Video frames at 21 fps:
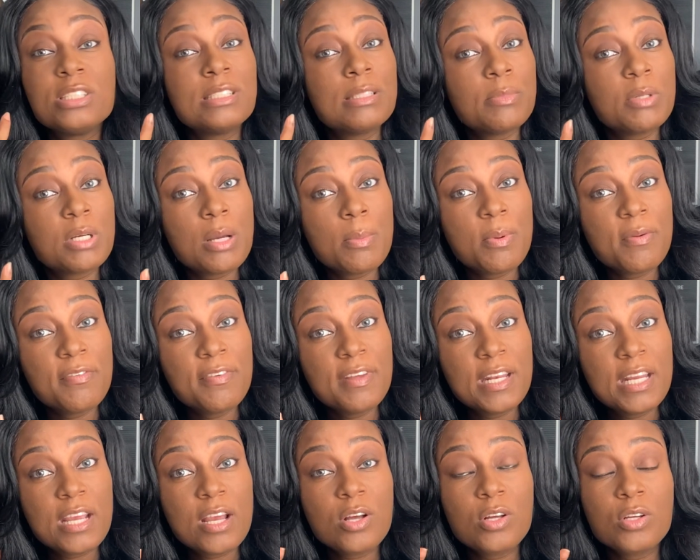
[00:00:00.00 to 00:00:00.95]
send me a couple of
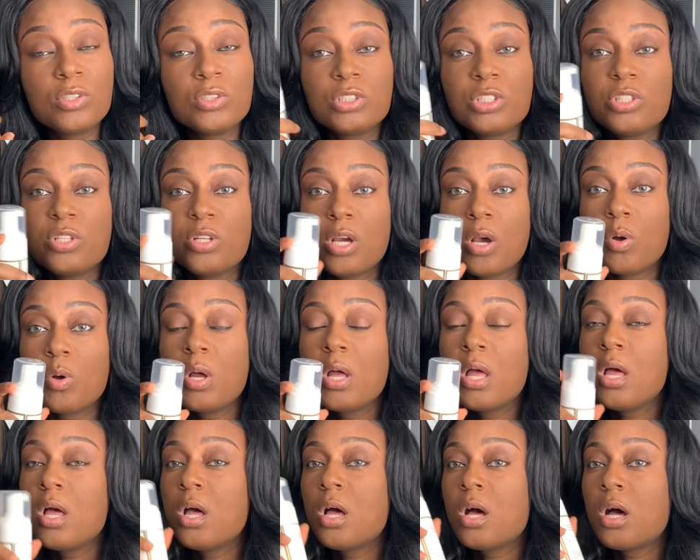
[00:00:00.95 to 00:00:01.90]
videos, you know,
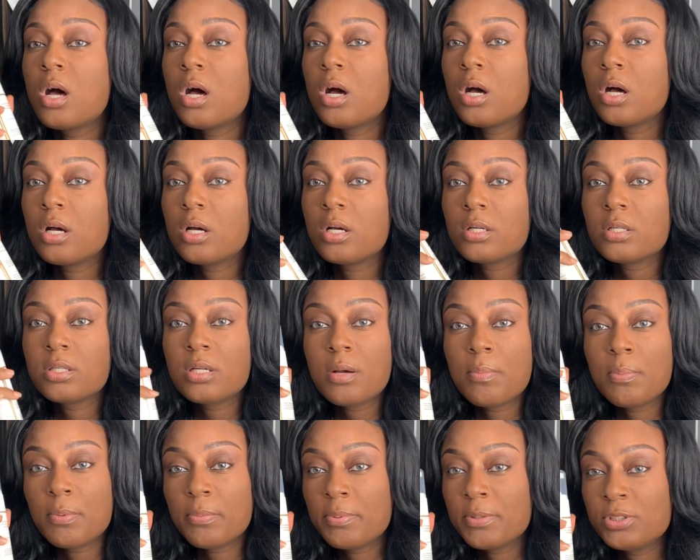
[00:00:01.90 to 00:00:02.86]
a
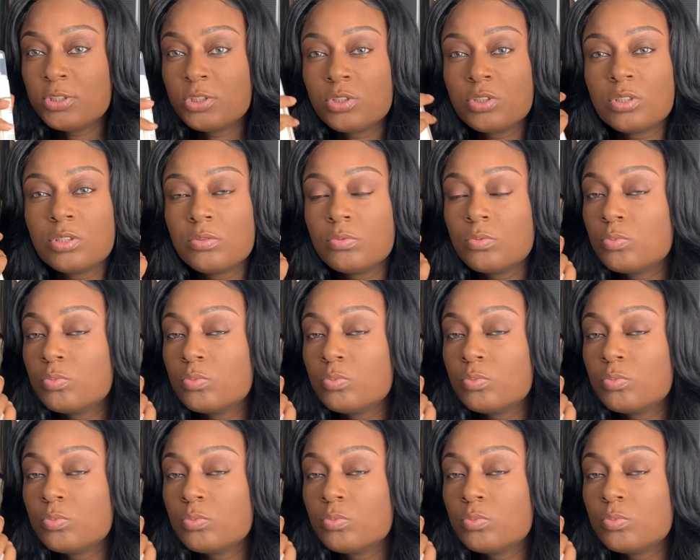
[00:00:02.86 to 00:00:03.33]
couple of pictures,